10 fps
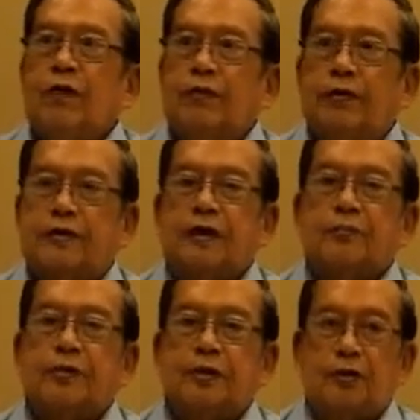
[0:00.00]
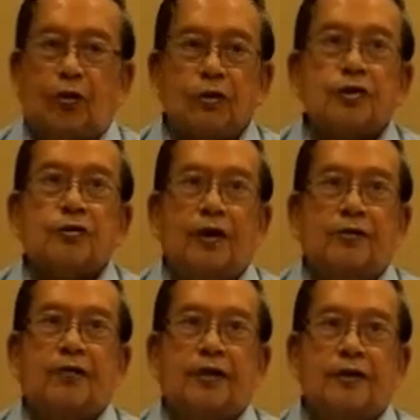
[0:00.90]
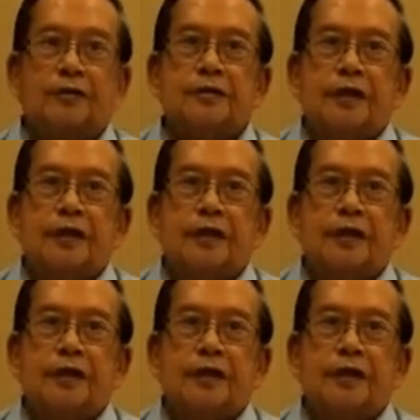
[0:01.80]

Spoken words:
For example, in osteoarthritis,